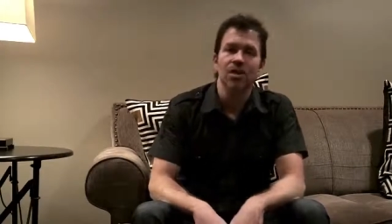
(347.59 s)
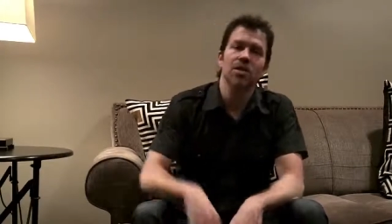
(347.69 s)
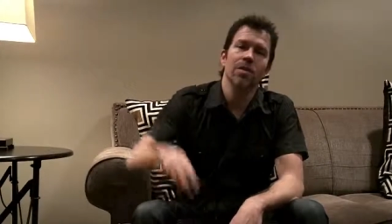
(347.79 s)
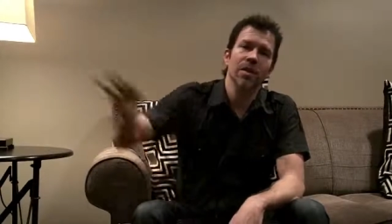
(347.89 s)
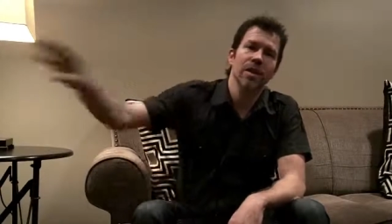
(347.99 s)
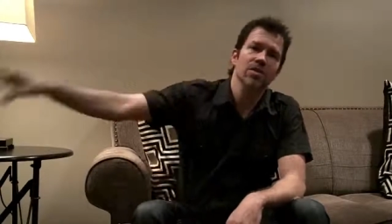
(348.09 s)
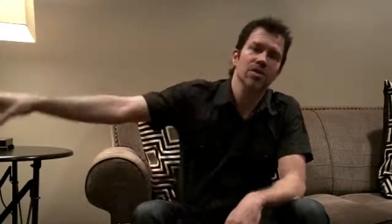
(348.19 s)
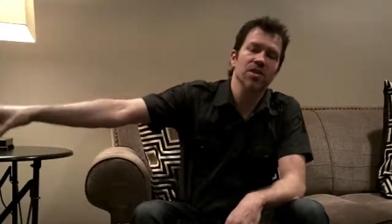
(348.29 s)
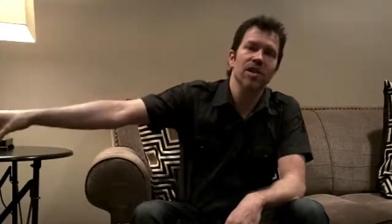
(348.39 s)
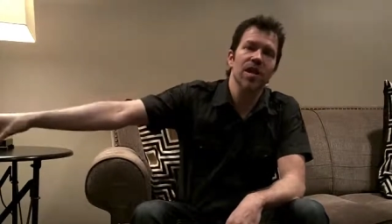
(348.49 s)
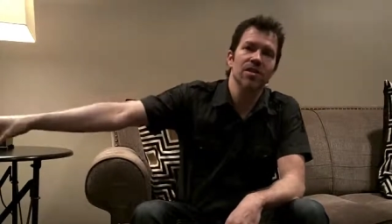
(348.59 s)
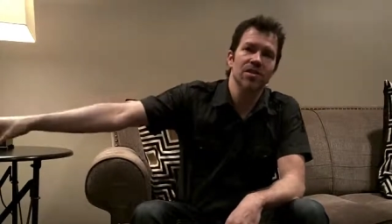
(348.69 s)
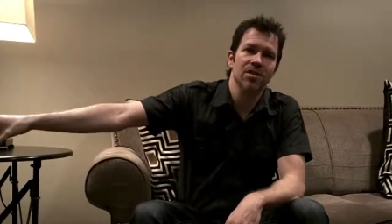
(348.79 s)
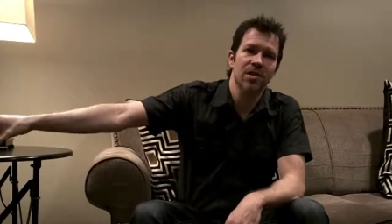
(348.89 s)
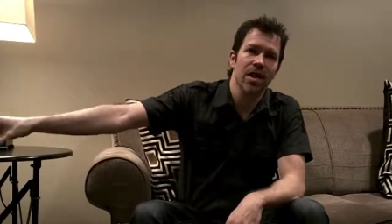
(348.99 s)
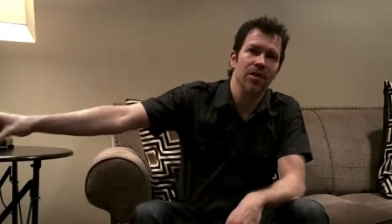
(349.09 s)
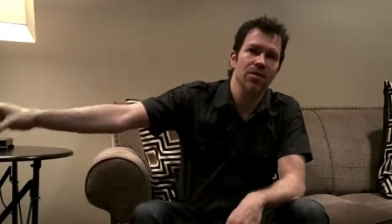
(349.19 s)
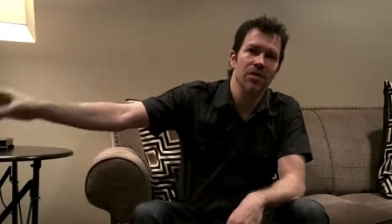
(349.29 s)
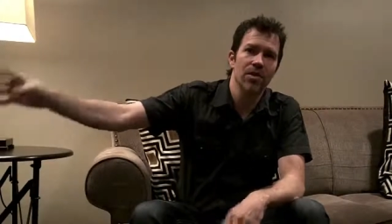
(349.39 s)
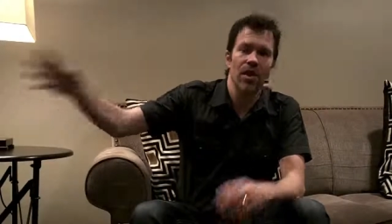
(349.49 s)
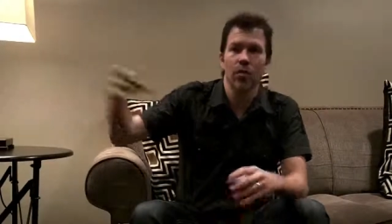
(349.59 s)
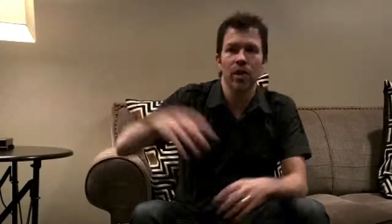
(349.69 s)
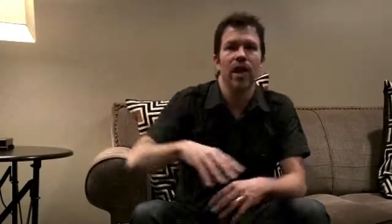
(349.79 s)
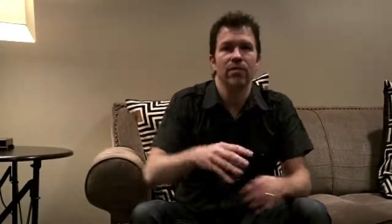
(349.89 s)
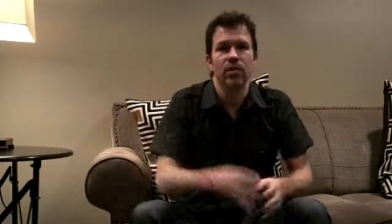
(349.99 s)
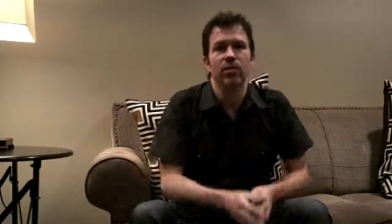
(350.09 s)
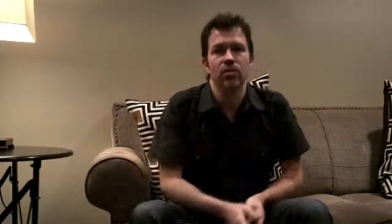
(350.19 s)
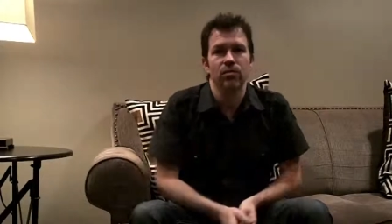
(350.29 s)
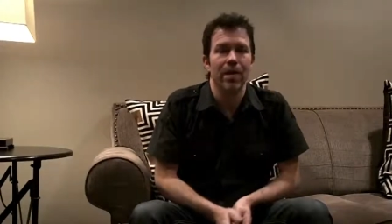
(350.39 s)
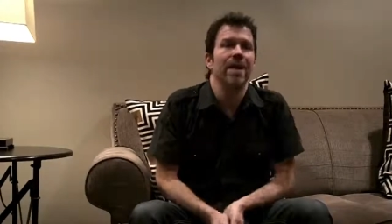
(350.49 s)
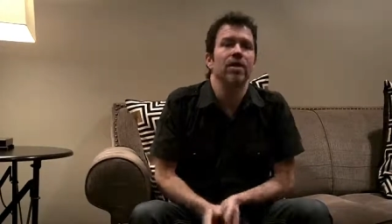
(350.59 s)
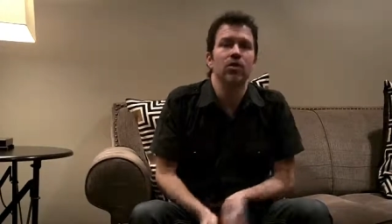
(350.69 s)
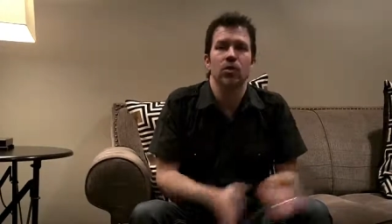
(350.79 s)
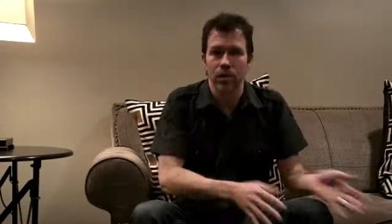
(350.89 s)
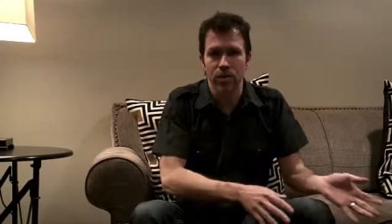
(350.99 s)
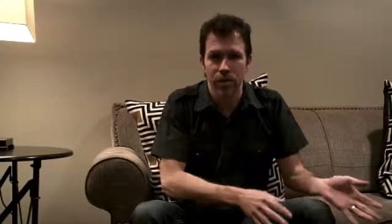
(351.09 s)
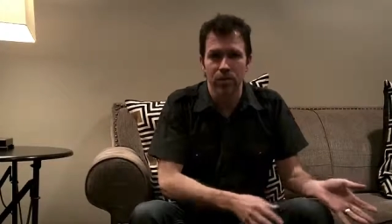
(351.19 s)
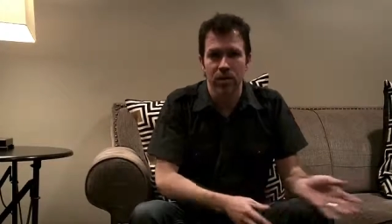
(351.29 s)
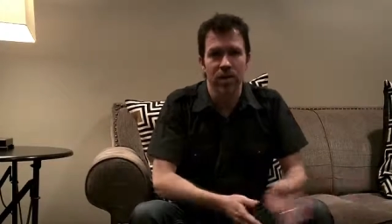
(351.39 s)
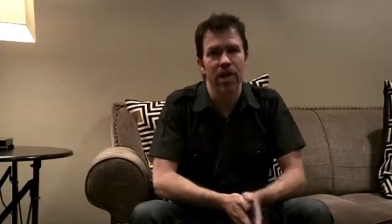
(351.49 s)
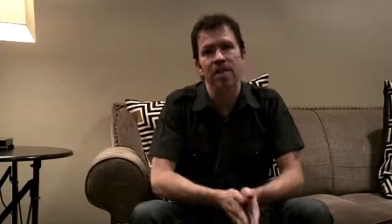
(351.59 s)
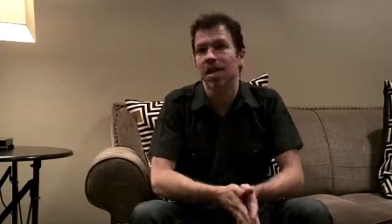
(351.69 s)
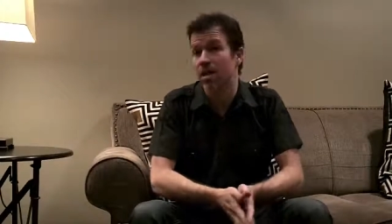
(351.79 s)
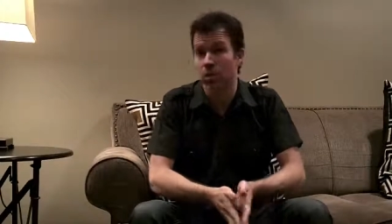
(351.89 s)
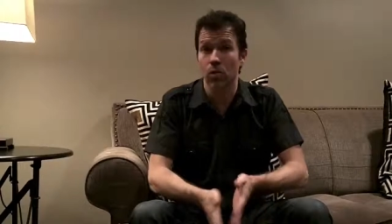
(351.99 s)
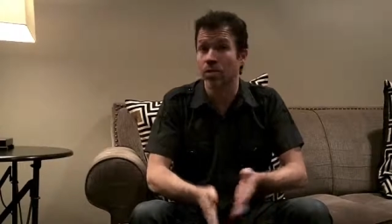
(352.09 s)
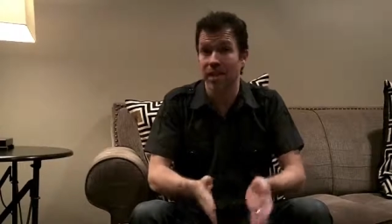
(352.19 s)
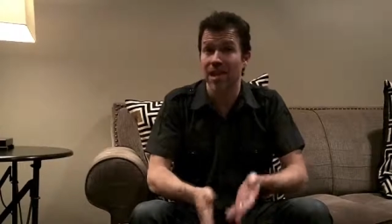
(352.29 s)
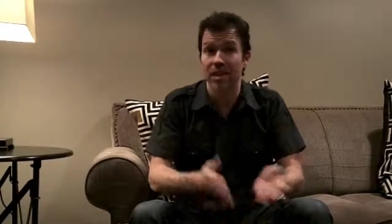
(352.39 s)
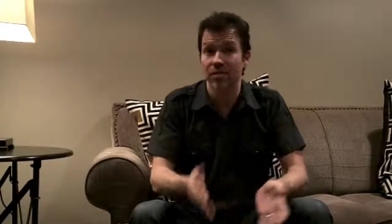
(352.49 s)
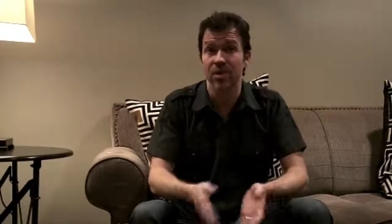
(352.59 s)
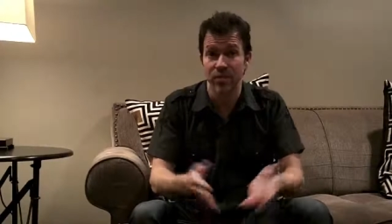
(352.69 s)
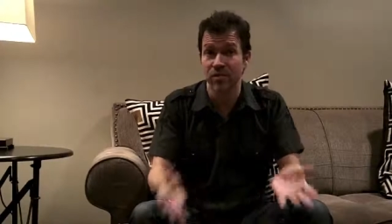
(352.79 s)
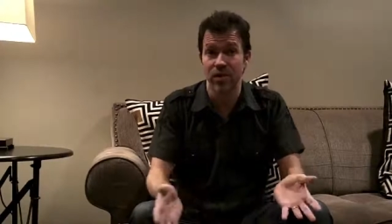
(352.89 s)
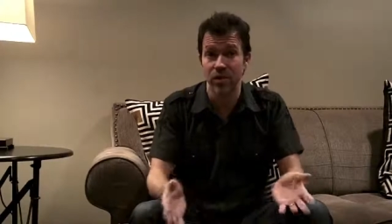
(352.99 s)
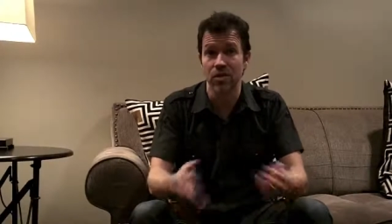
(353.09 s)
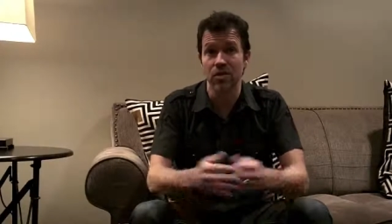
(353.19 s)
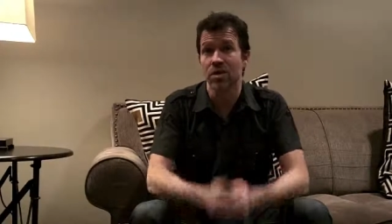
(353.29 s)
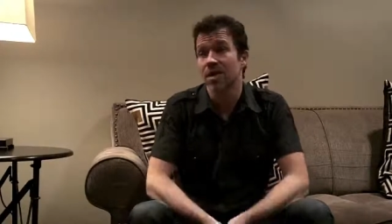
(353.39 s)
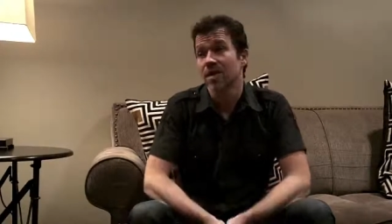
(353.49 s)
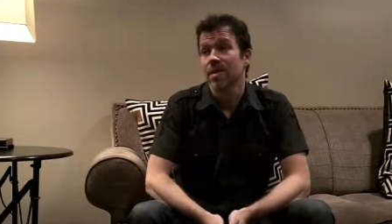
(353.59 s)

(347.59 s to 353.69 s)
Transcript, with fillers: Somebody else designs a sound that we have to make and turn into music. And that's kind of the world that I lived in for years,